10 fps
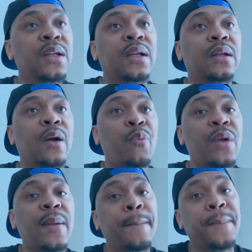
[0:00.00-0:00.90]
and I
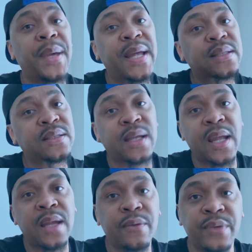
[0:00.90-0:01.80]
went back to
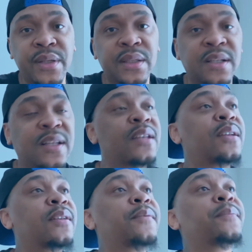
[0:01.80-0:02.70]
Averitt
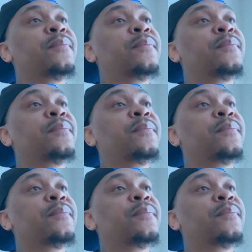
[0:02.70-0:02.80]
again.